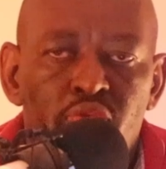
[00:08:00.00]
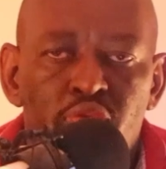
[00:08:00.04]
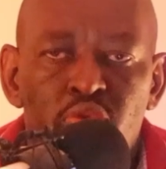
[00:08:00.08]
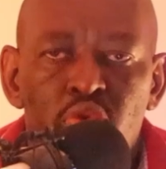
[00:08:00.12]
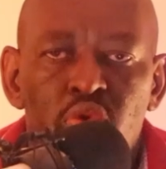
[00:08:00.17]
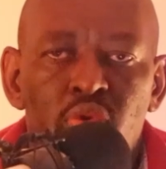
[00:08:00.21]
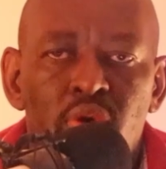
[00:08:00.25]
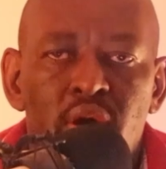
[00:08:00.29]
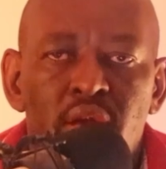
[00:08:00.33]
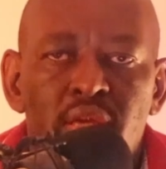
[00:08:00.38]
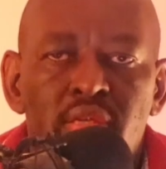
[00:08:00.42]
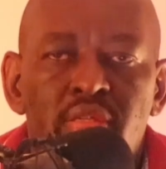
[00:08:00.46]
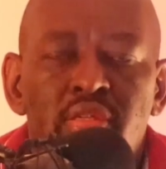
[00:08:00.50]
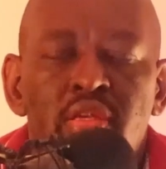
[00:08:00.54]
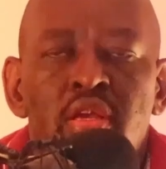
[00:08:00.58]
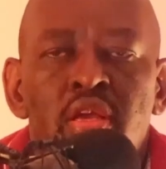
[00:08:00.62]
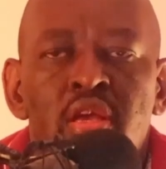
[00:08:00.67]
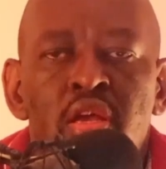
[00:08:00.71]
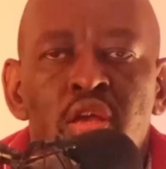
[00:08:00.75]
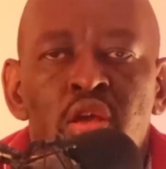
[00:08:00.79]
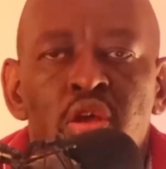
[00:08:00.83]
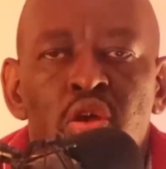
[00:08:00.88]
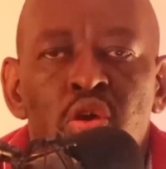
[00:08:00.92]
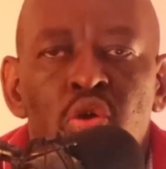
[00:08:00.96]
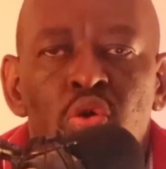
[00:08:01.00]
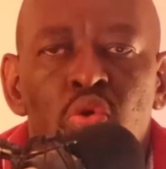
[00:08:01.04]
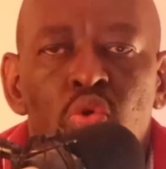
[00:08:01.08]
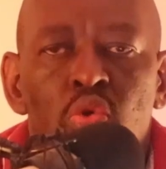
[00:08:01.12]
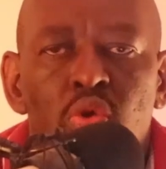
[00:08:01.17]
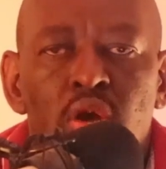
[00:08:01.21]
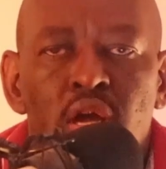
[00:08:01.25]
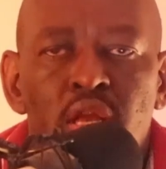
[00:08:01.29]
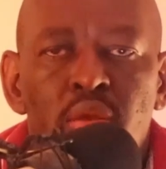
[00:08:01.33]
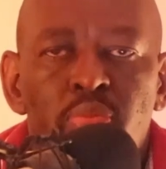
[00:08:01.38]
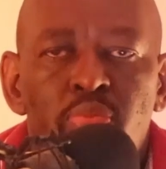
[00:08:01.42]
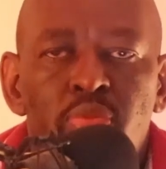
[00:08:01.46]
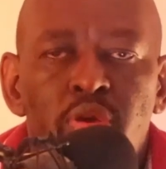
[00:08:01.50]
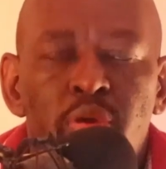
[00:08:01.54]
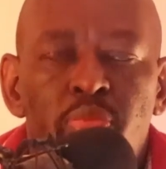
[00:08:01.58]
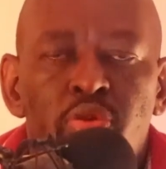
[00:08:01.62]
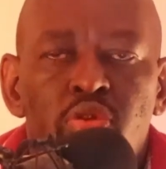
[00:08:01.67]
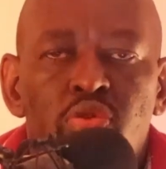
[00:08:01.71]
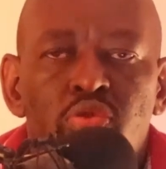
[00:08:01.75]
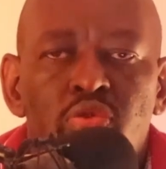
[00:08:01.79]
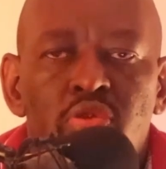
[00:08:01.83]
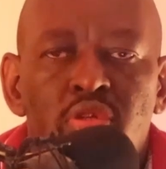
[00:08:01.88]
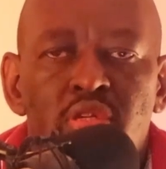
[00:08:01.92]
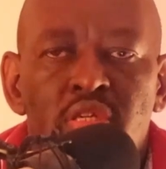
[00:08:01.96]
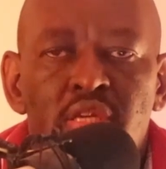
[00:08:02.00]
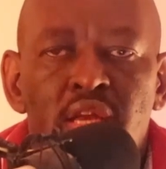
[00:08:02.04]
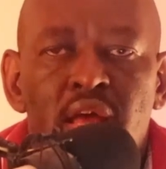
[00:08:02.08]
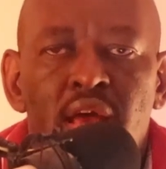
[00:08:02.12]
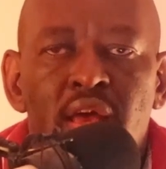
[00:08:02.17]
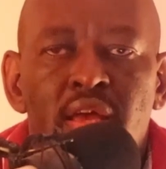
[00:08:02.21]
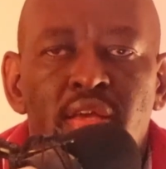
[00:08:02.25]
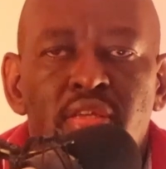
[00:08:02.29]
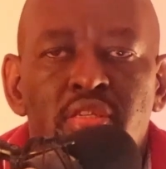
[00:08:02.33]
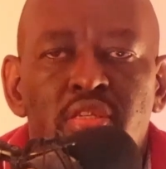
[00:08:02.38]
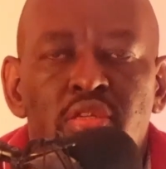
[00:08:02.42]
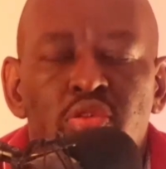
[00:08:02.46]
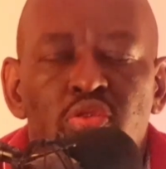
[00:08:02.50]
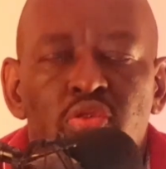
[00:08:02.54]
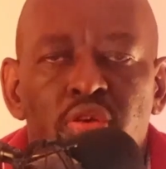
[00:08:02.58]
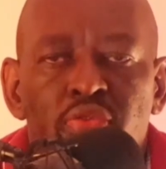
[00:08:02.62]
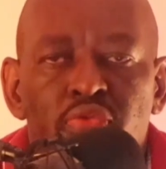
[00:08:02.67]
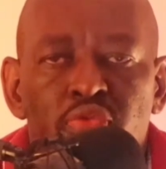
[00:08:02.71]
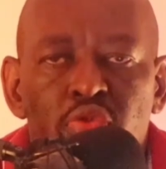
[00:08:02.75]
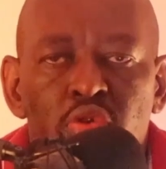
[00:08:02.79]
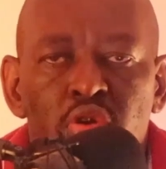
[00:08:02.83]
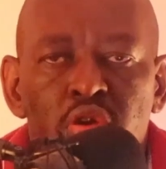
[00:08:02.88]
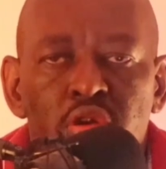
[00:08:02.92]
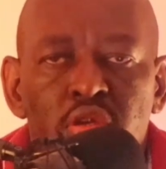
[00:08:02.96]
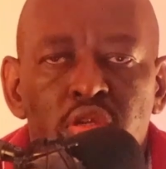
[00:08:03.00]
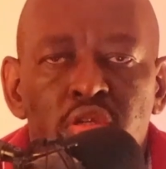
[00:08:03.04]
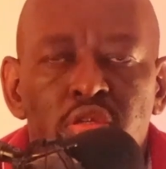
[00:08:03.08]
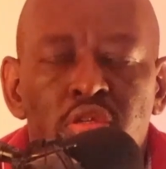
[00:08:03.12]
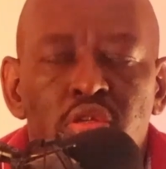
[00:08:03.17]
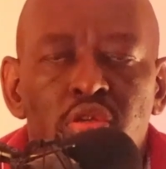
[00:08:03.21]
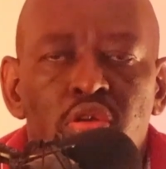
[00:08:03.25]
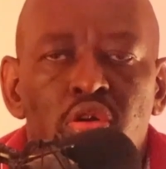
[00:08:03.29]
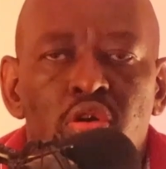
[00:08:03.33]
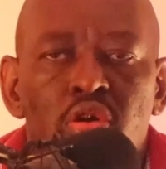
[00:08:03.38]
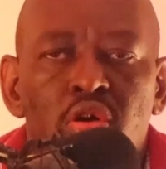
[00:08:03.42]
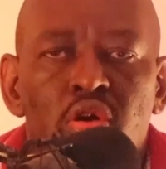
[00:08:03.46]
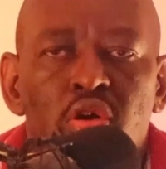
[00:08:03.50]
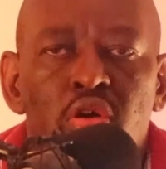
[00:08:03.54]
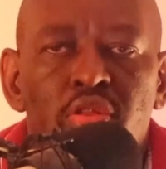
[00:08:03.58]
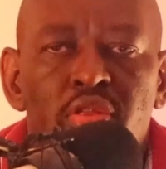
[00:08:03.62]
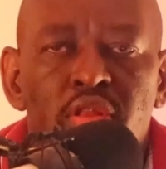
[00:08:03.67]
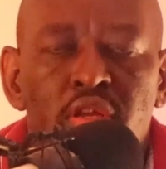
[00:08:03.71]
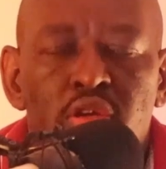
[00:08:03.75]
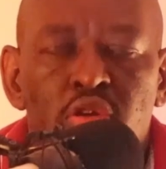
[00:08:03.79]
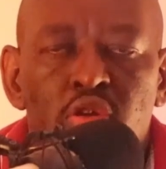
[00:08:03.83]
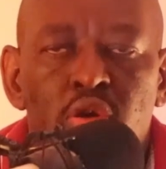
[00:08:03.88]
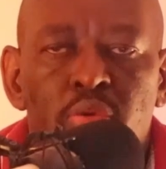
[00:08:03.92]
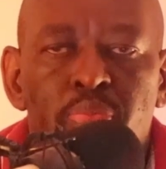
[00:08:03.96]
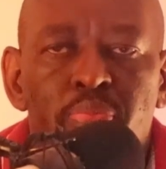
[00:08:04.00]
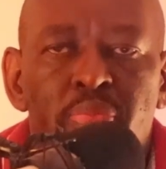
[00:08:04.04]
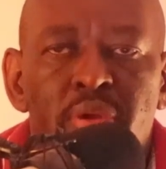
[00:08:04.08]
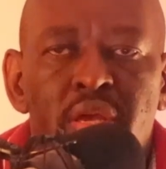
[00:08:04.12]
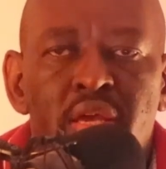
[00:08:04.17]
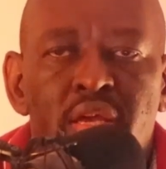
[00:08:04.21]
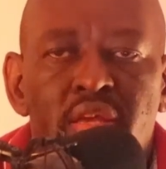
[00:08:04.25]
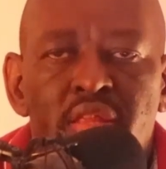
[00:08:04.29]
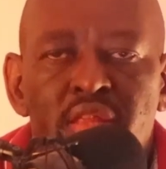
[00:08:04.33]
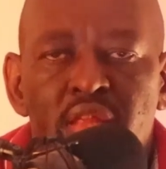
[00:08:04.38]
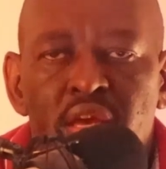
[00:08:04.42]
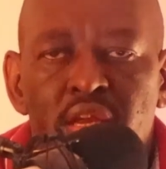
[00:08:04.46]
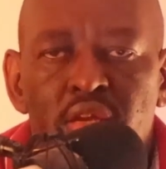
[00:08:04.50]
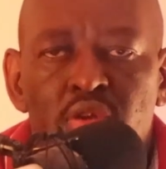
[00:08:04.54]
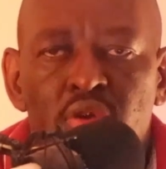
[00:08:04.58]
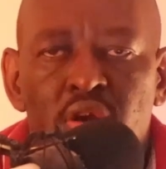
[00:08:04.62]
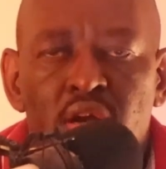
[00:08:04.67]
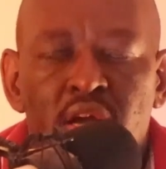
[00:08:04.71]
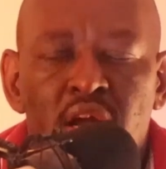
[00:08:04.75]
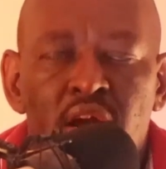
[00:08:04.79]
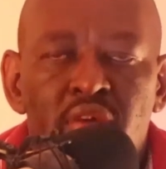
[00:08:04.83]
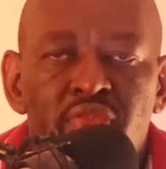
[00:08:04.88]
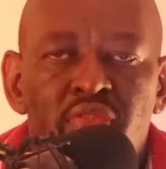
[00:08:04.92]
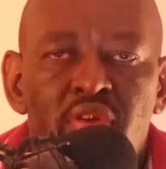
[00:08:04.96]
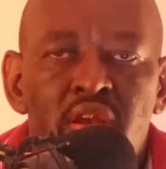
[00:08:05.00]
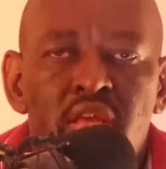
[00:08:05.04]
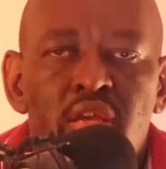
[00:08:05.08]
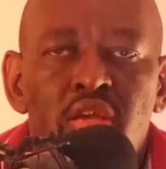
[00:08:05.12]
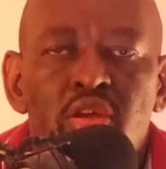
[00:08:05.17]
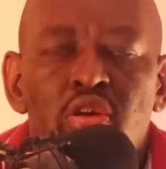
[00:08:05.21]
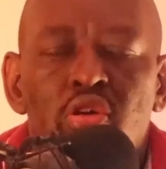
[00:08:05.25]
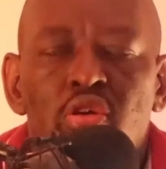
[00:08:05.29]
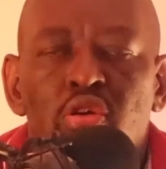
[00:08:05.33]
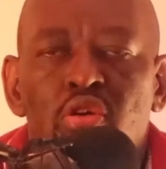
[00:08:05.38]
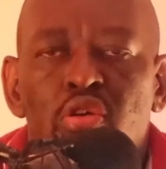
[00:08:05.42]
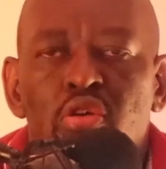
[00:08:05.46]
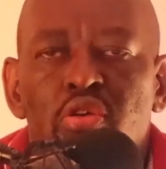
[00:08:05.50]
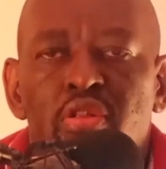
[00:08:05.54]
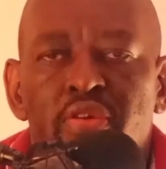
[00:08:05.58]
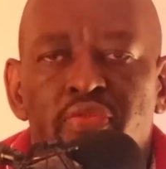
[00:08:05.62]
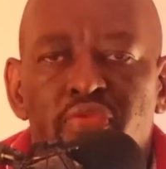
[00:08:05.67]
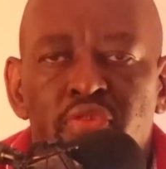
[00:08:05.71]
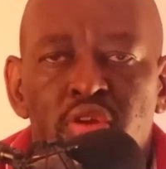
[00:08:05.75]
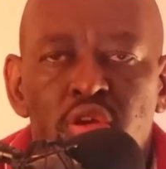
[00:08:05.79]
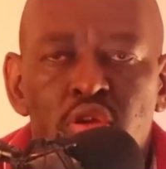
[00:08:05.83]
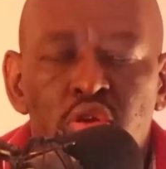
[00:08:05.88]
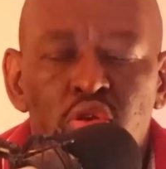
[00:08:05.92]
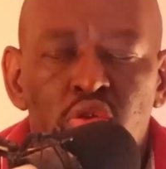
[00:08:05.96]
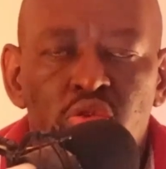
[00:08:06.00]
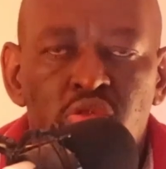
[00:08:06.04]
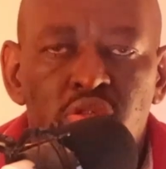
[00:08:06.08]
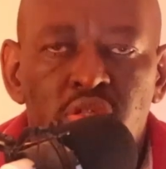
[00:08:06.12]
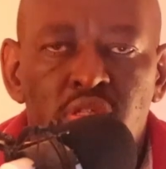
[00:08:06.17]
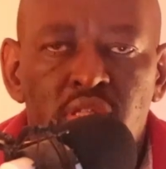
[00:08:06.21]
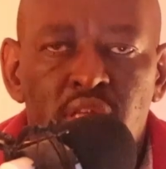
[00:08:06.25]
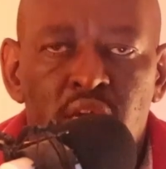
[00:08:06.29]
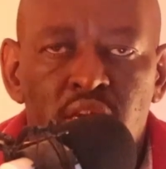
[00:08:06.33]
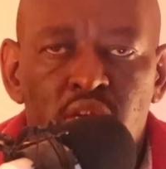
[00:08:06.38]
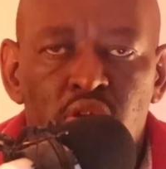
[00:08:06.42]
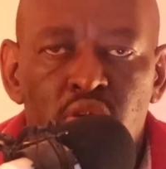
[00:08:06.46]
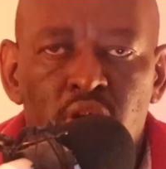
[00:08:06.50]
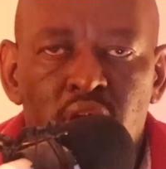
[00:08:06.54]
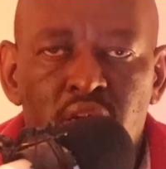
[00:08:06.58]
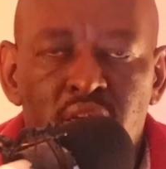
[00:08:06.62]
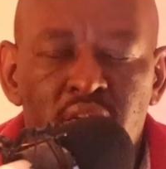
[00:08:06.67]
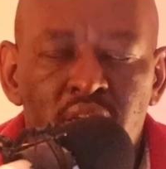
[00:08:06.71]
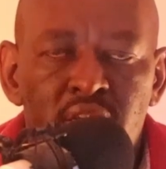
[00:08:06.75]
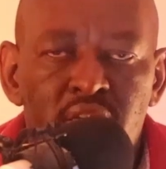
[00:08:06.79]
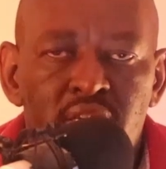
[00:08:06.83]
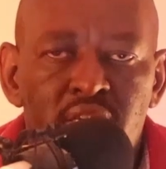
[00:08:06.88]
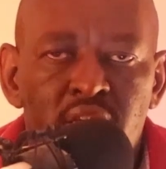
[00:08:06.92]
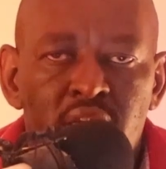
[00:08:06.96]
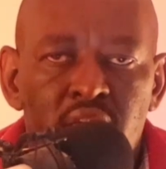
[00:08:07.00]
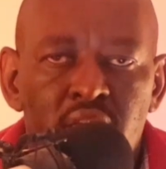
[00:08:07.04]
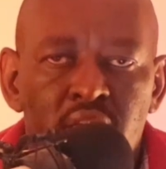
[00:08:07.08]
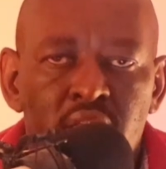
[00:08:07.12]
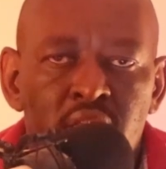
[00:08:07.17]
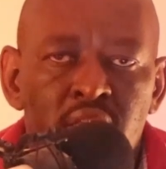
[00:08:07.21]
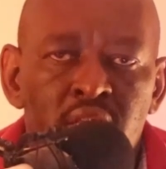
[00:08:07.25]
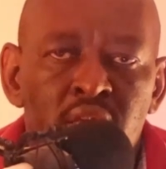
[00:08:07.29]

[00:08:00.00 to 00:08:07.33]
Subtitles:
viewers who can be able to trust your voice on the topic that you are covering or the videos that you are creating.